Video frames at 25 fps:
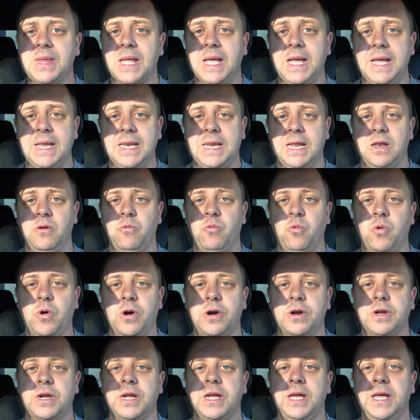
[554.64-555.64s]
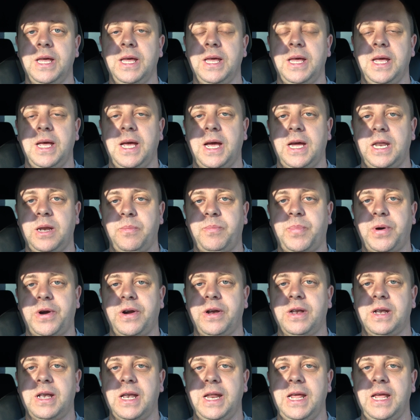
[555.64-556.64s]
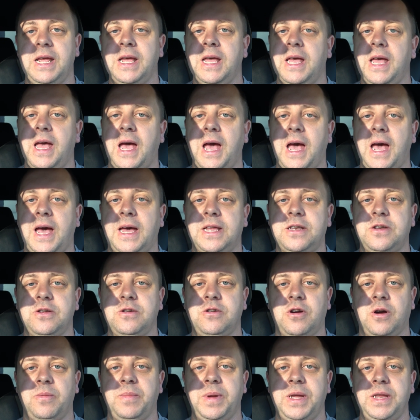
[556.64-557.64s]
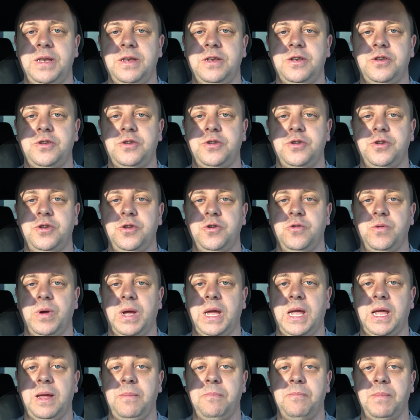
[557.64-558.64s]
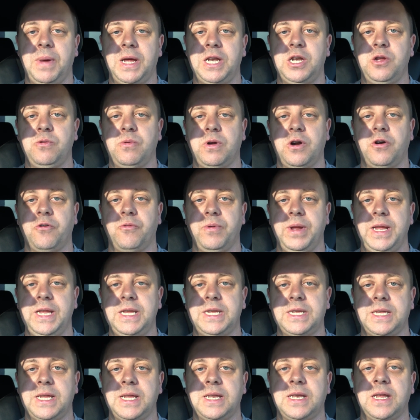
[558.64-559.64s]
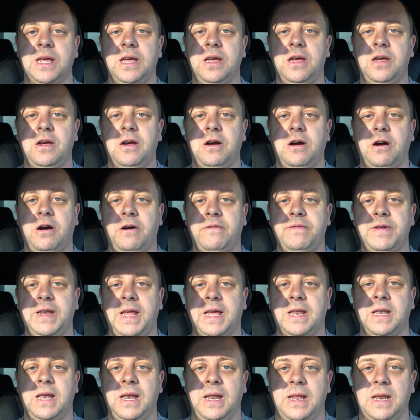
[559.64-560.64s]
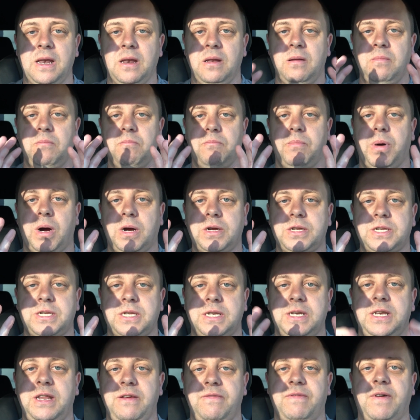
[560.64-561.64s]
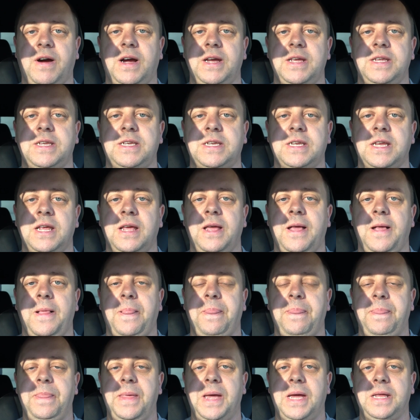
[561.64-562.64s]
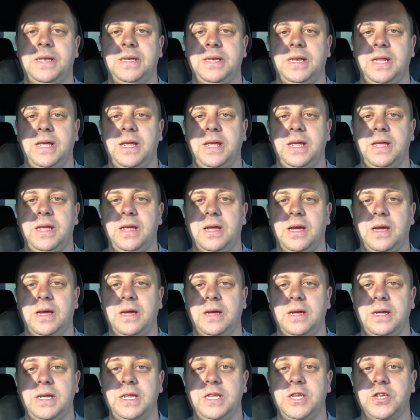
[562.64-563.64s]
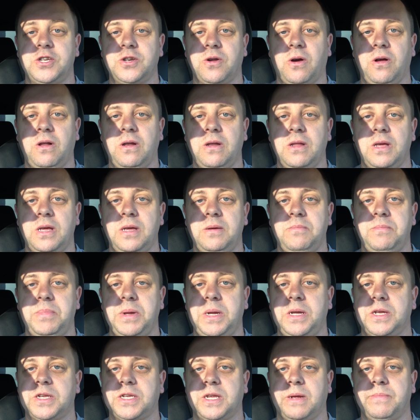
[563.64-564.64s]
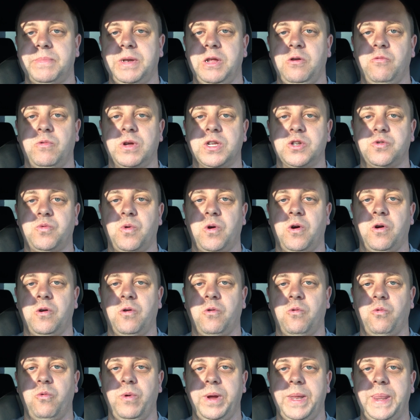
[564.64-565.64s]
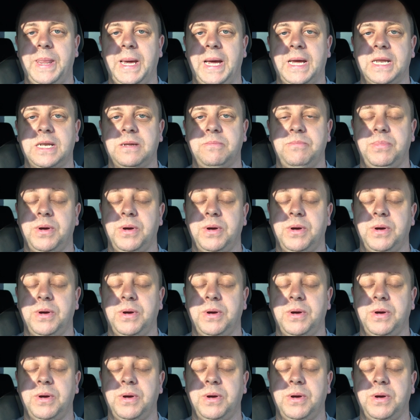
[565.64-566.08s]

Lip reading: It didn't work, and apparently I had to come in to do a manual reset of that little box device that they install because something was wrong with that.